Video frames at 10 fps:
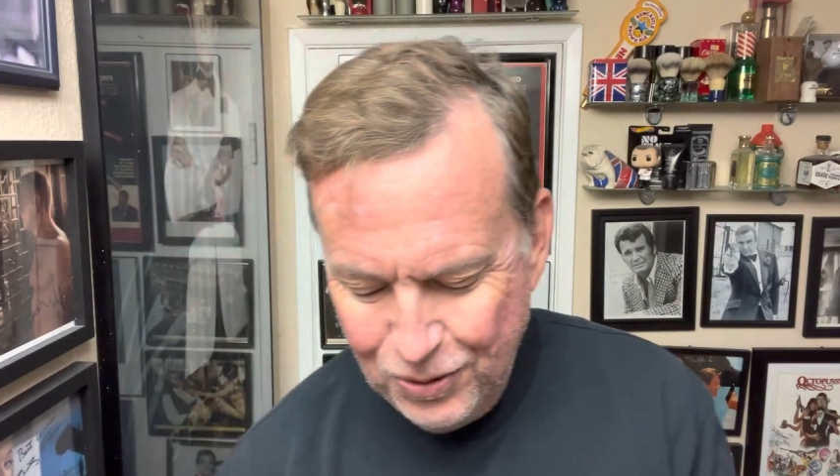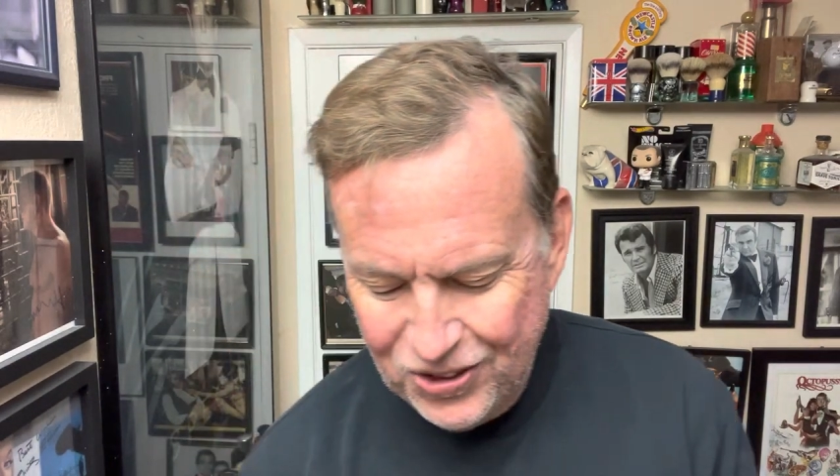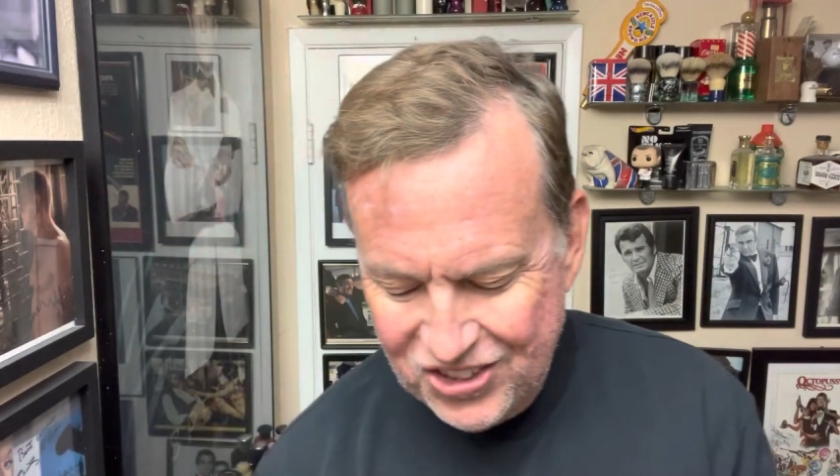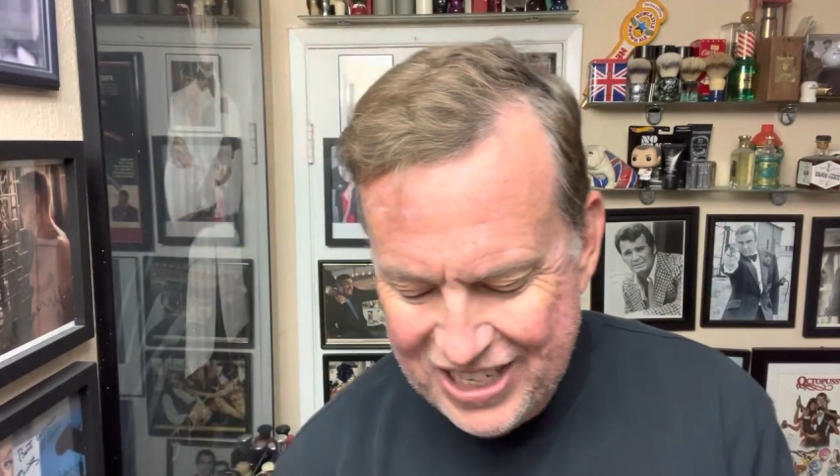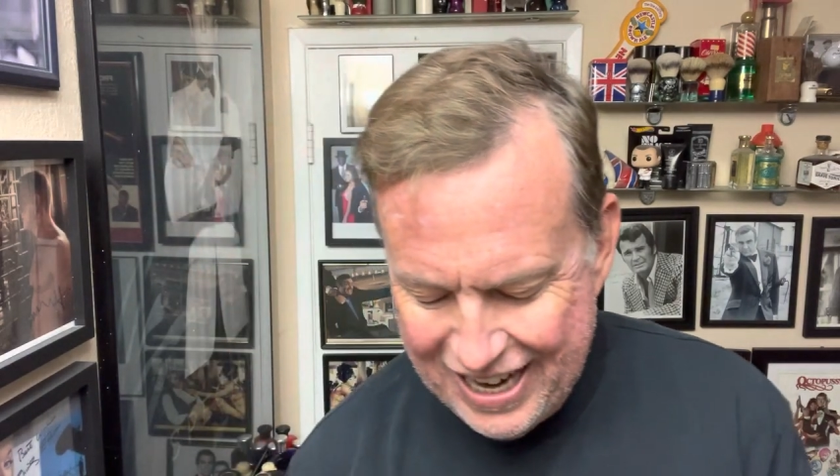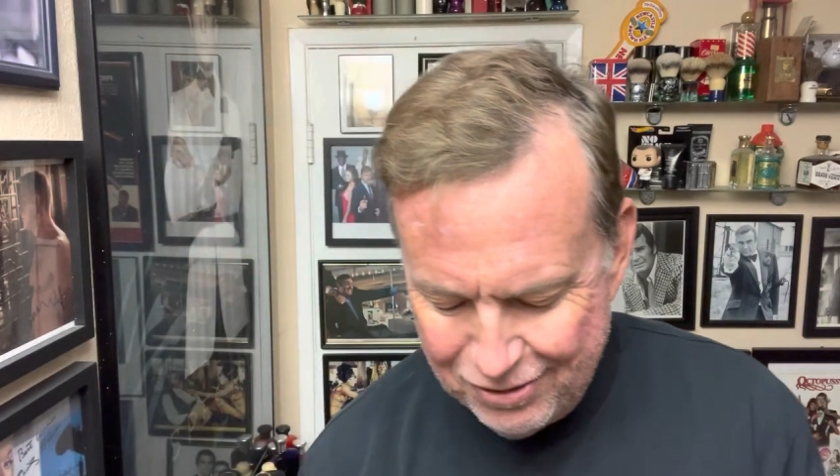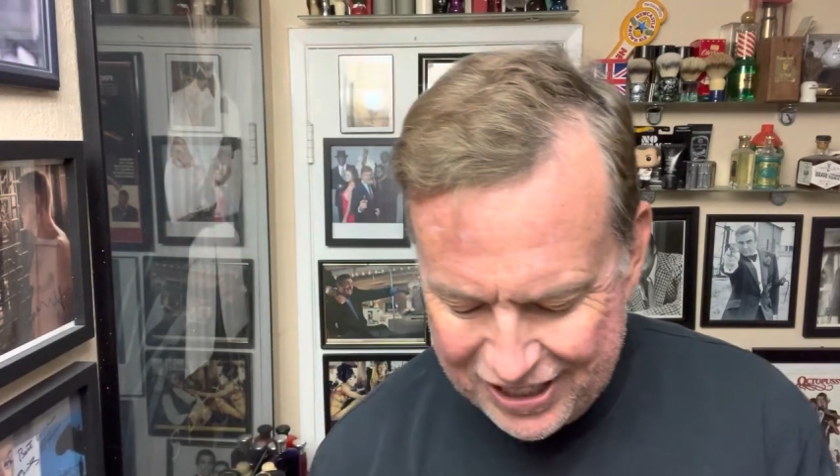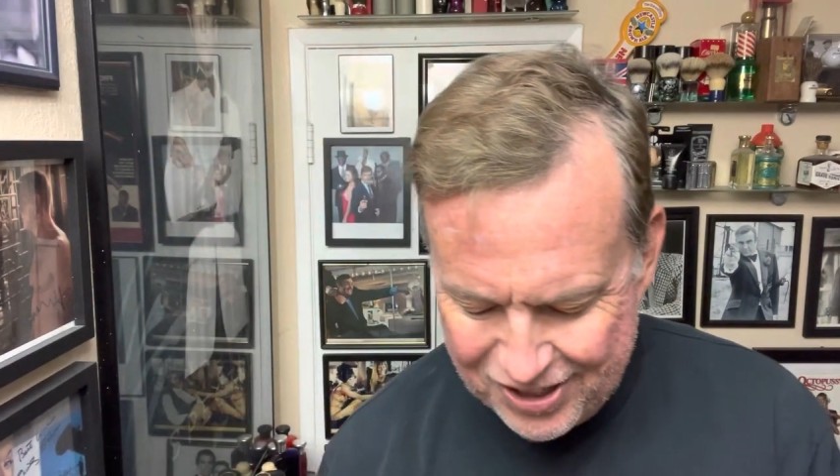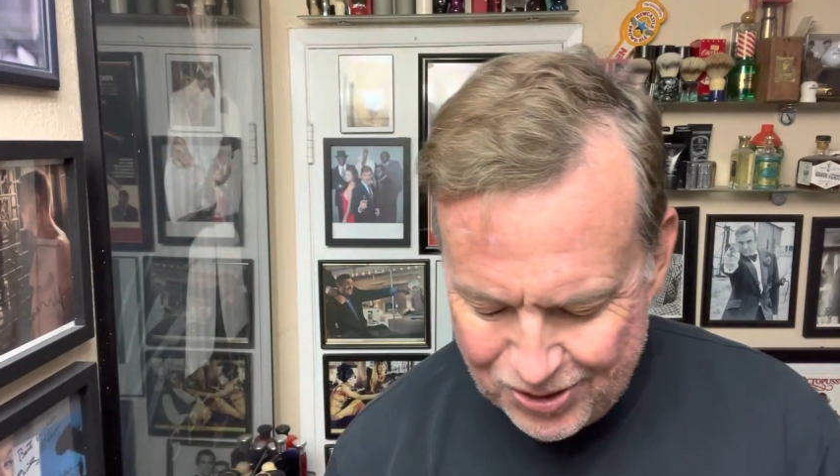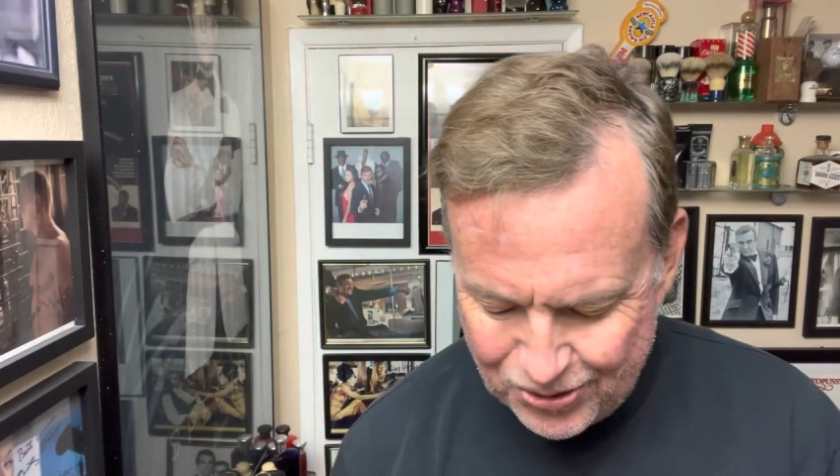we'll see how
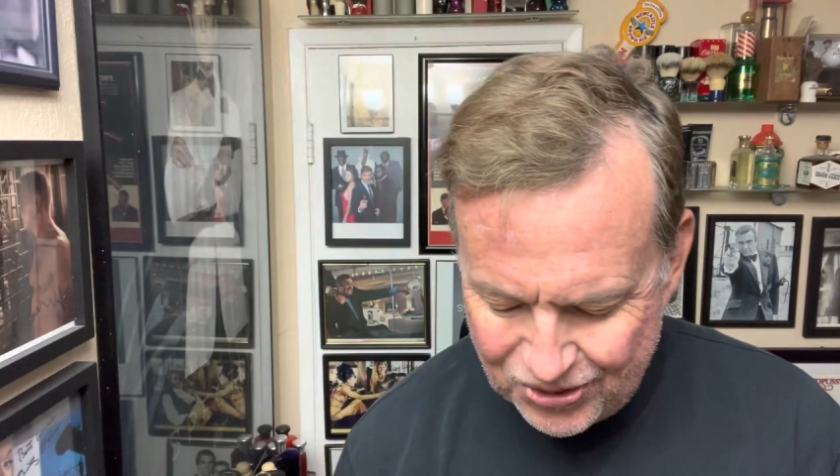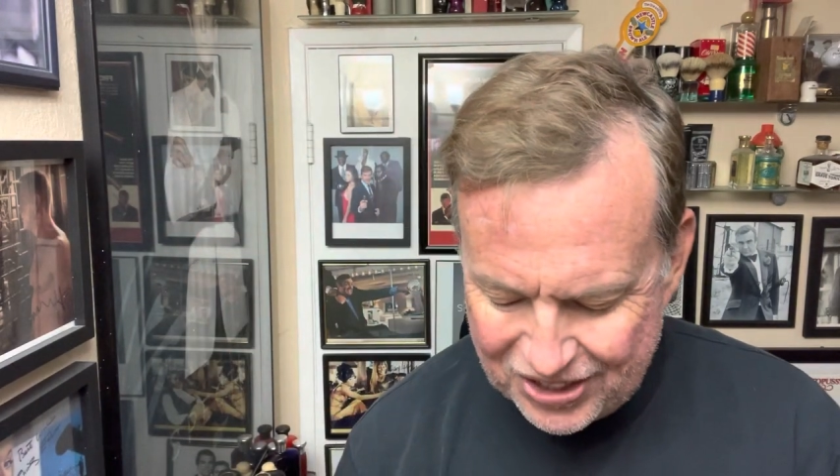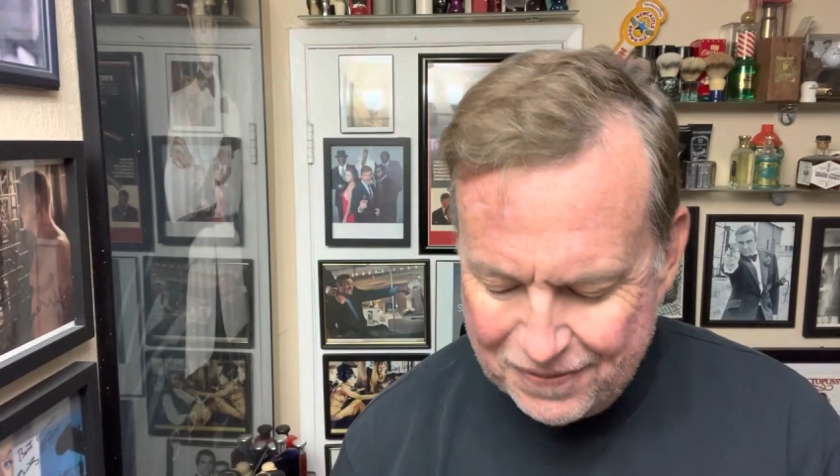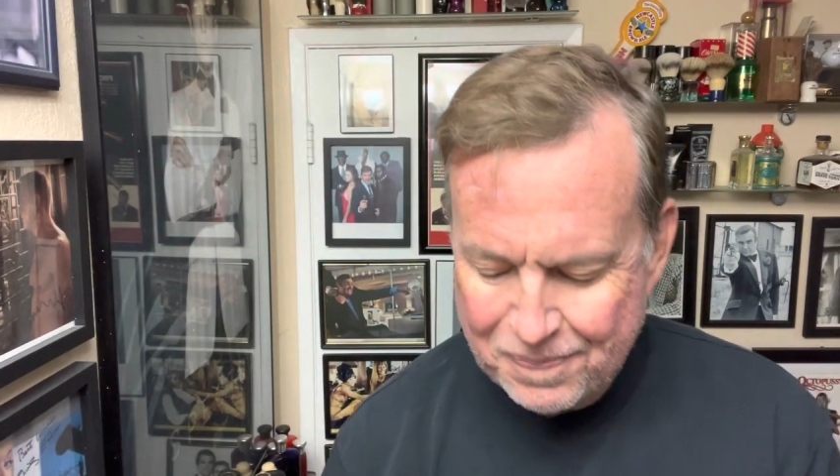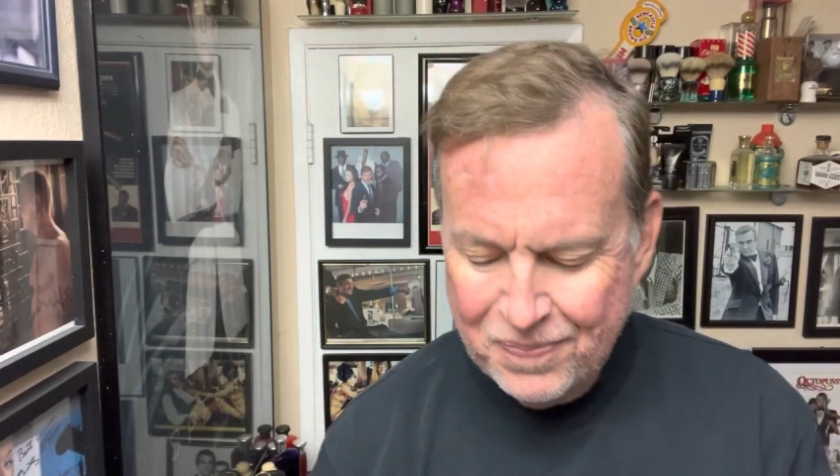it goes.